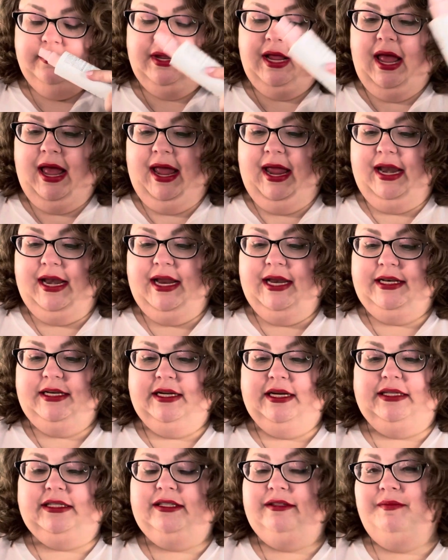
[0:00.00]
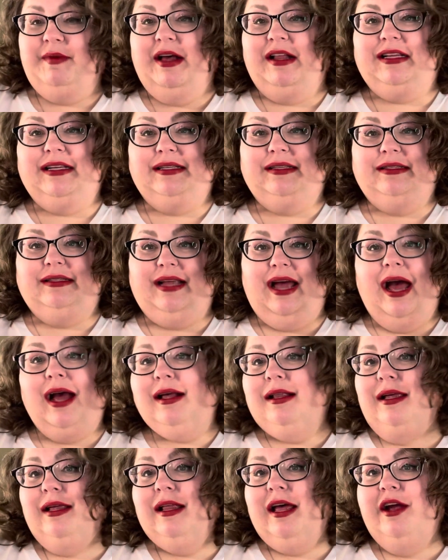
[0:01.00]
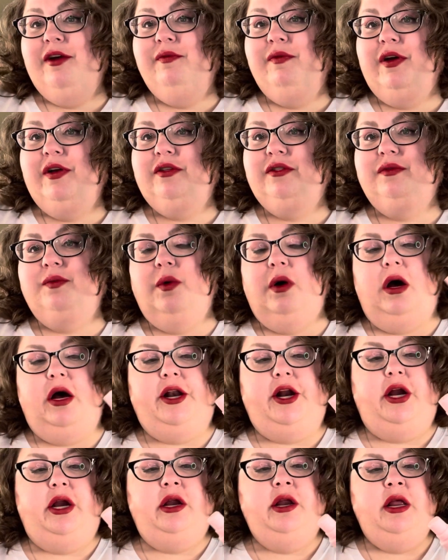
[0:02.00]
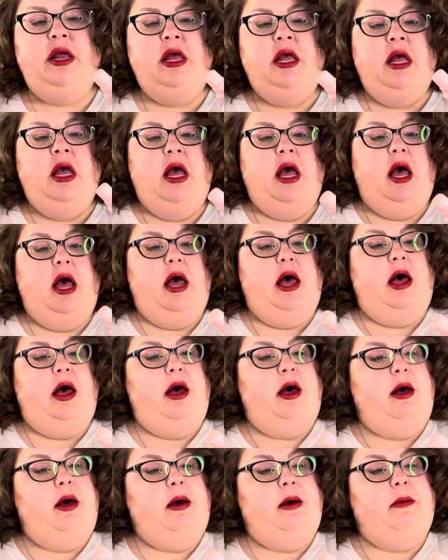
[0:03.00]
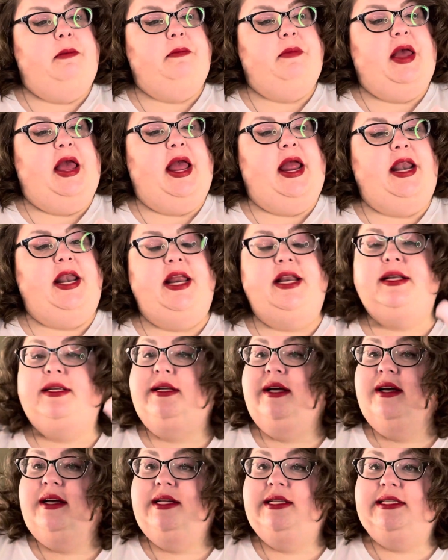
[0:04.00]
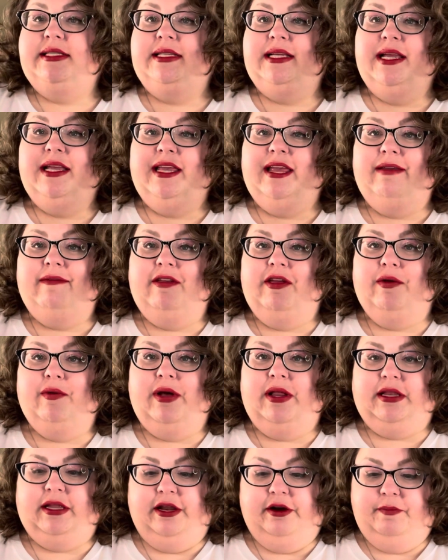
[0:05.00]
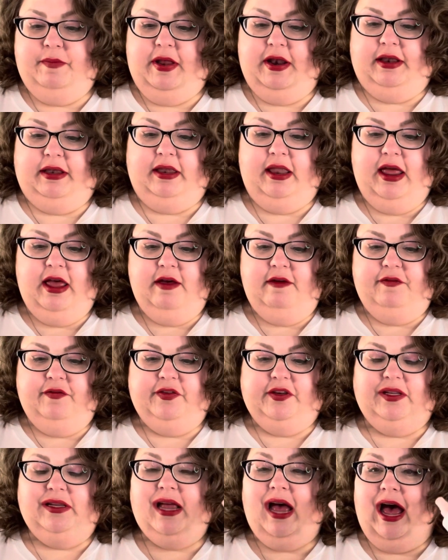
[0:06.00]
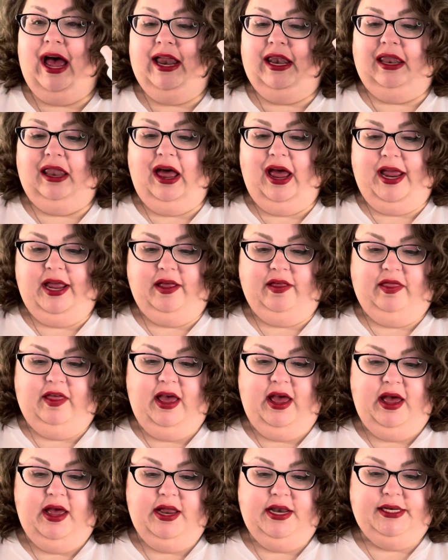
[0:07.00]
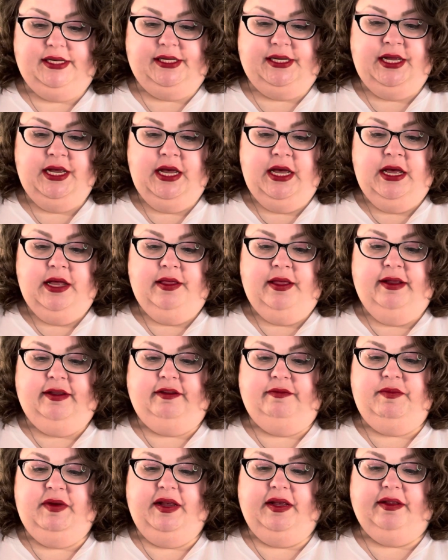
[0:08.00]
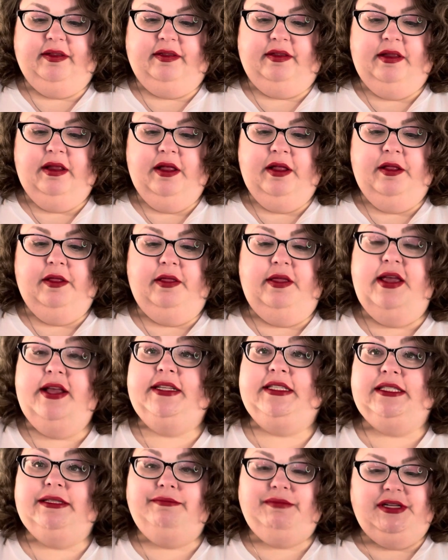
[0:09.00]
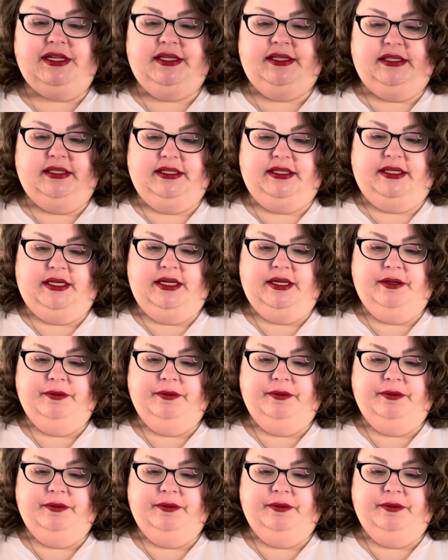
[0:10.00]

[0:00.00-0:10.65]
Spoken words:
and it does smell exactly like rosewater, and it does give you a little bit of lift. I like that. This mist